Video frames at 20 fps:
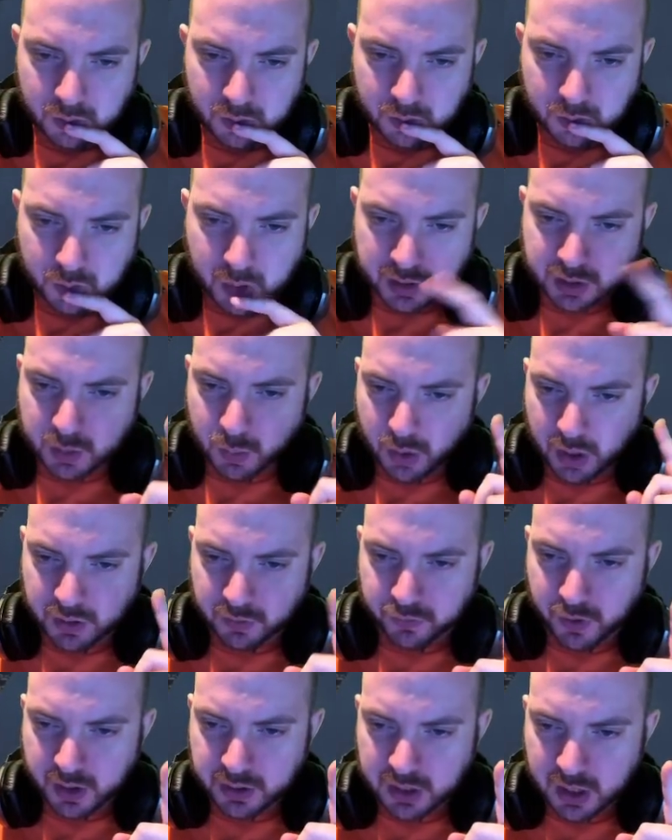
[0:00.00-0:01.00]
Question, why do
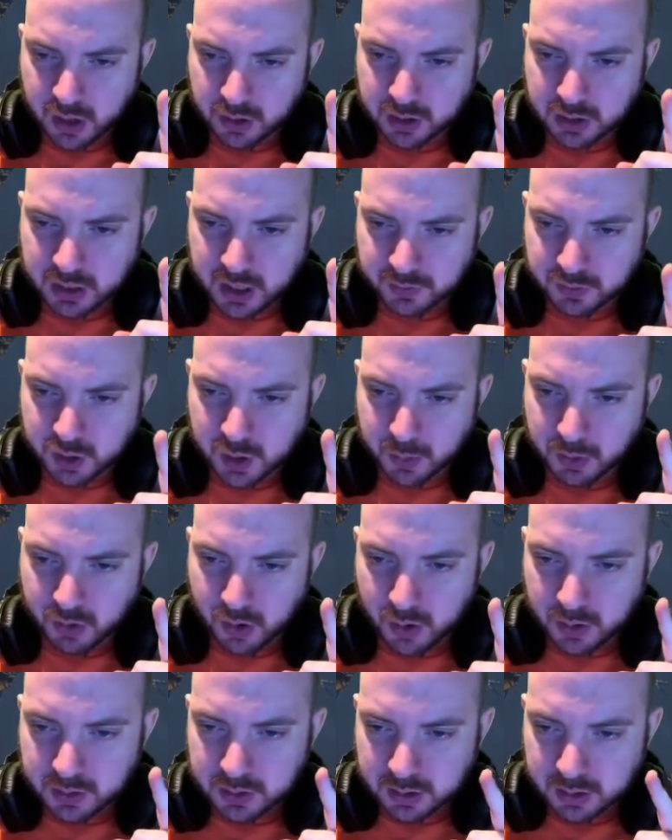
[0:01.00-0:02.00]
frozen oceans have stupid
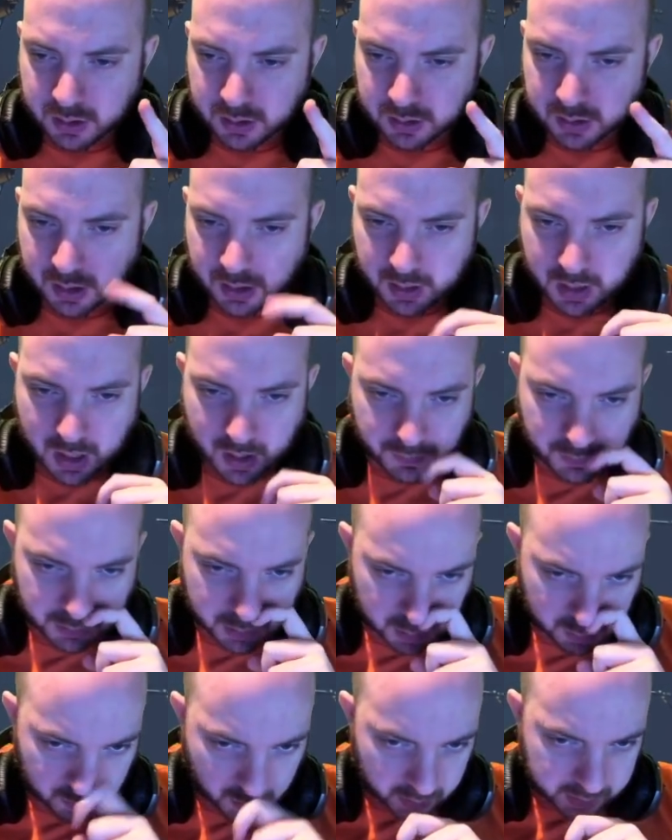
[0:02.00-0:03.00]
rocks? Think they
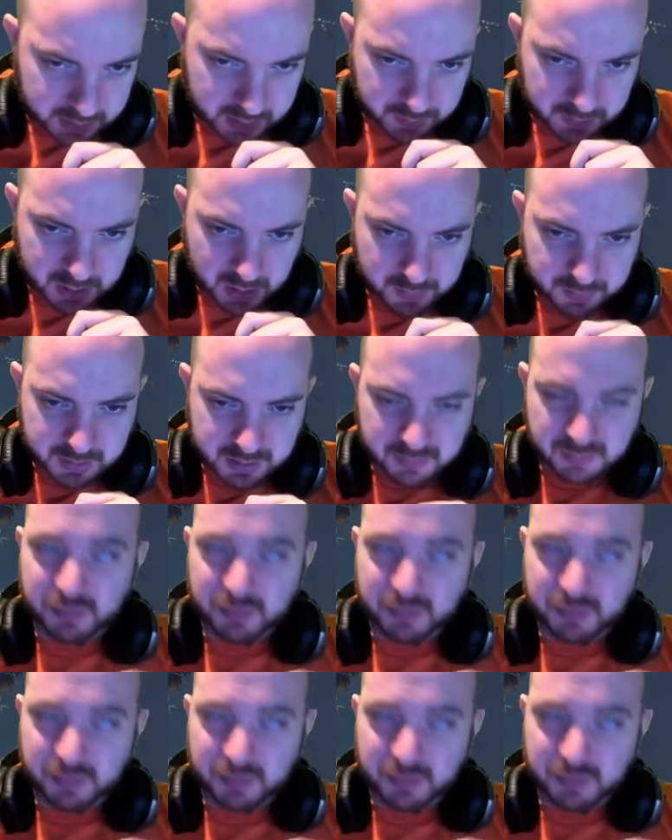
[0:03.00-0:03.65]
overdo rocks sometimes?